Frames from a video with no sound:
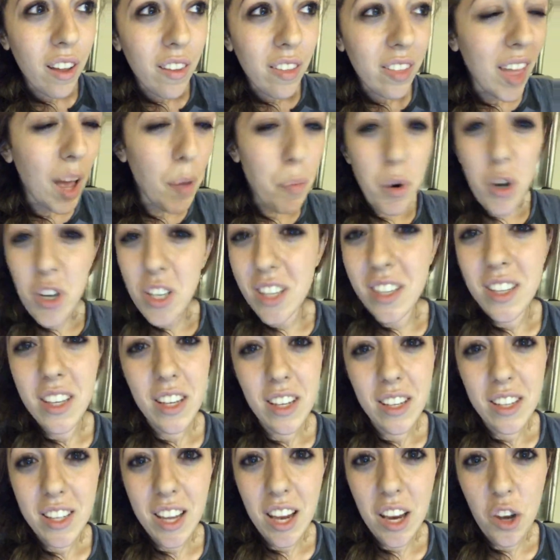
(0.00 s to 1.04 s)
that person
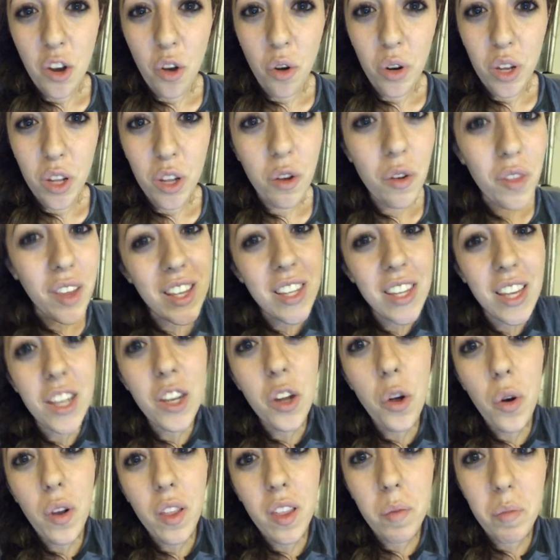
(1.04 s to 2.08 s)
didn't say no to you. They said
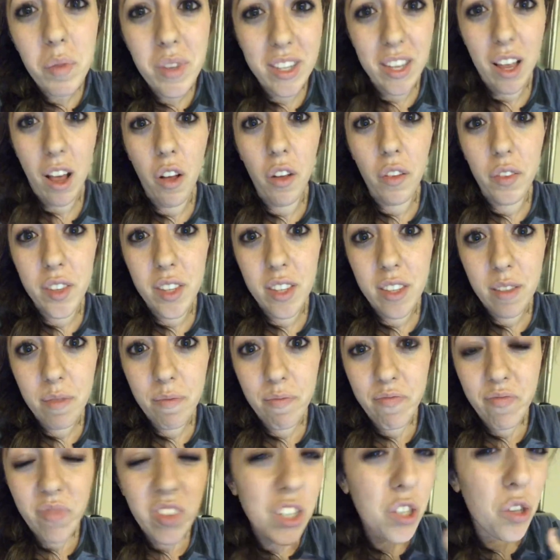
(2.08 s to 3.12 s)
no to themselves.
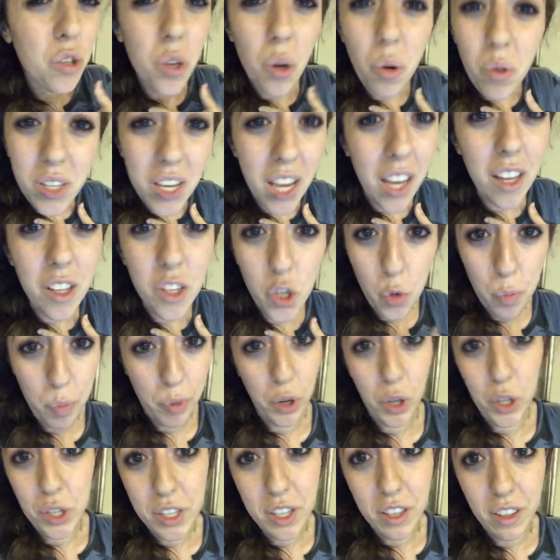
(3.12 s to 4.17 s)
So don't take it so
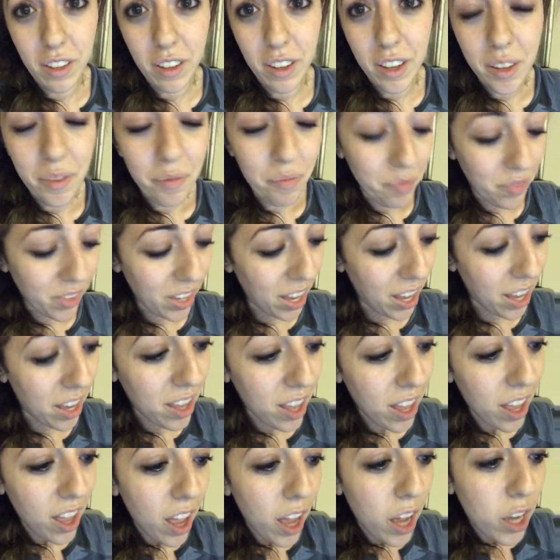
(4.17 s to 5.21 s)
personally, okay?
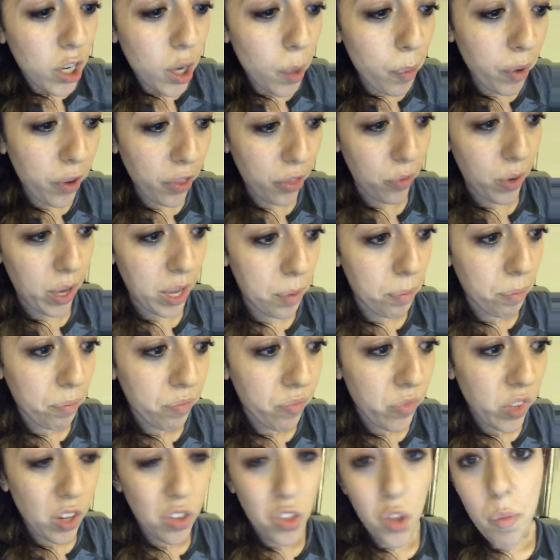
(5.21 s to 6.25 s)
Number 3,
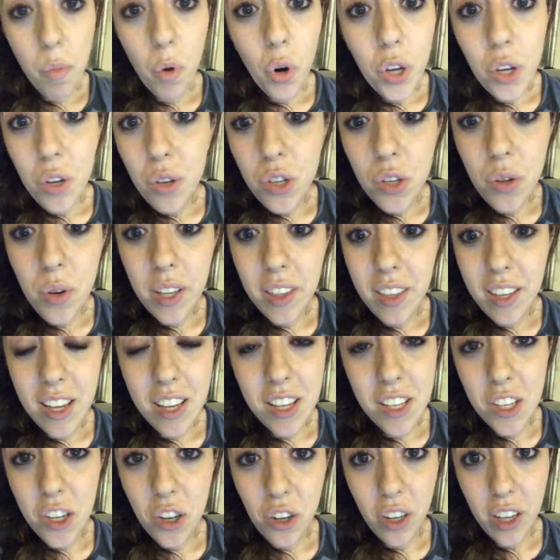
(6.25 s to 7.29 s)
the more you do it, the
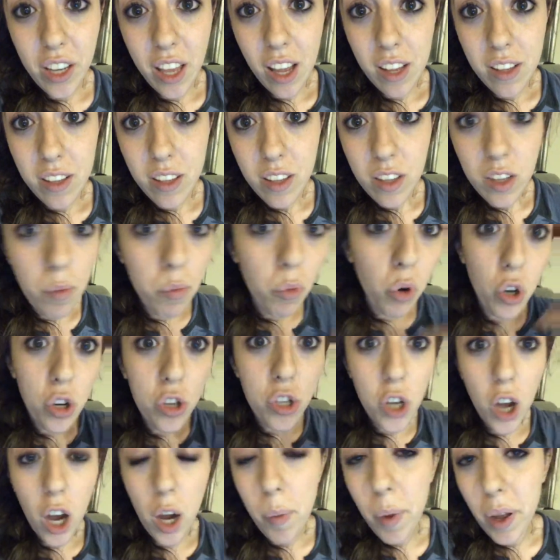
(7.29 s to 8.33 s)
easier it gets. The more you
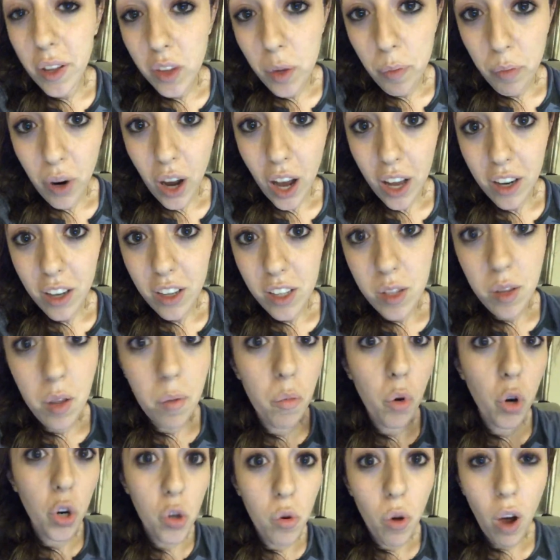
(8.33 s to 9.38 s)
talk about the product, the
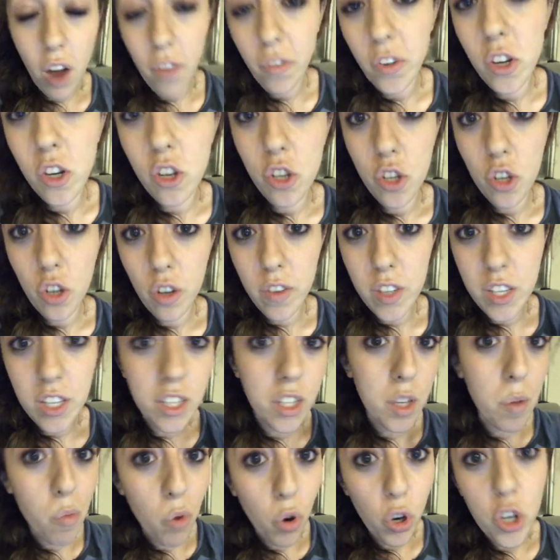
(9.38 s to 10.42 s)
more you offer your services,
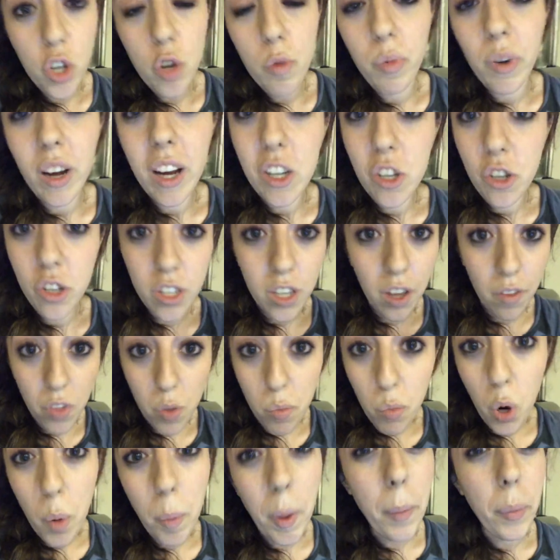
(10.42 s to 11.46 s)
the more you brand yourself, the
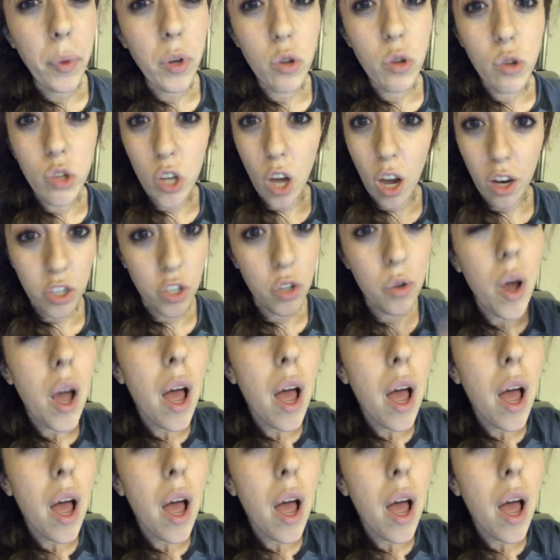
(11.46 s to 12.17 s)
more people you talk to,